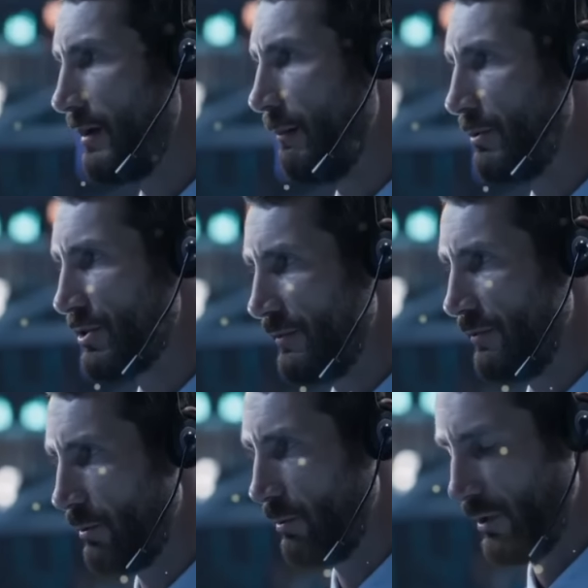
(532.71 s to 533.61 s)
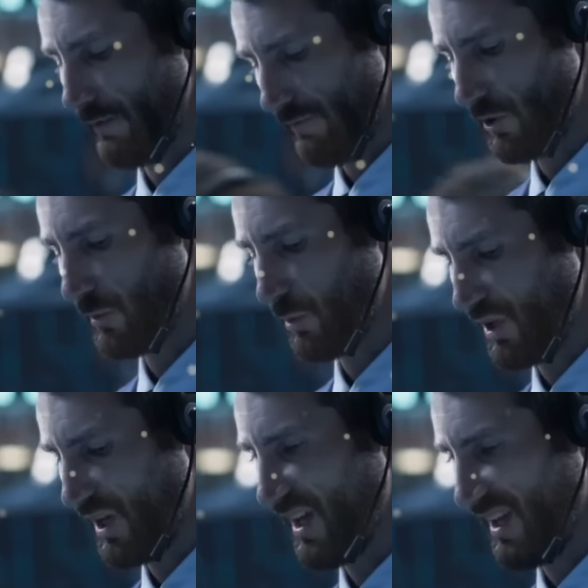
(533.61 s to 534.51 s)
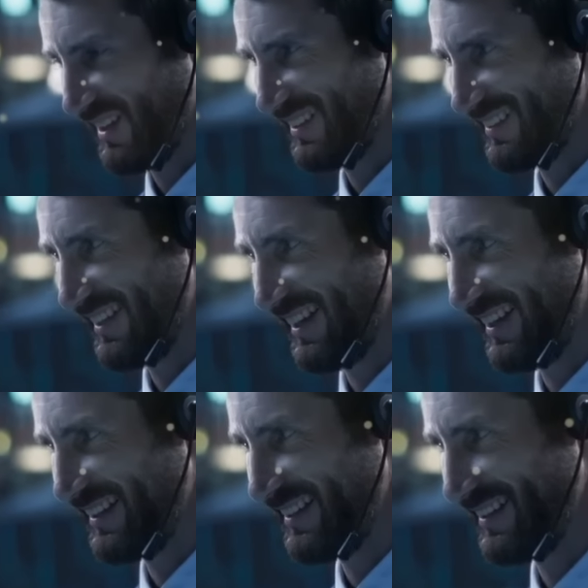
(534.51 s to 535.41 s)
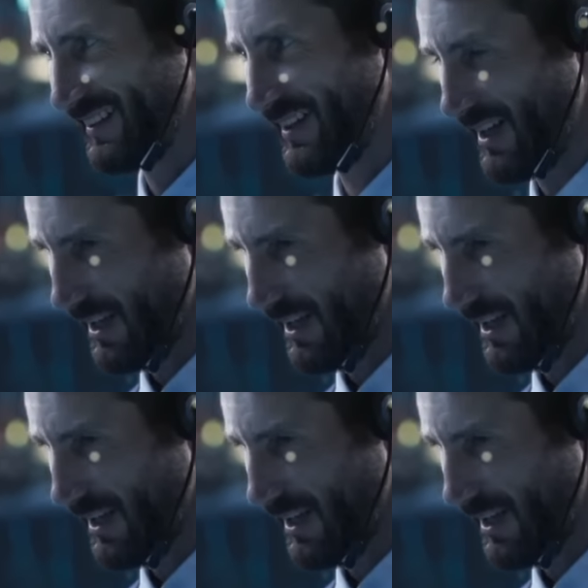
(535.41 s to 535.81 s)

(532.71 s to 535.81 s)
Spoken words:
look, we're not sitting on this cash to help Greg Abel look good after I'm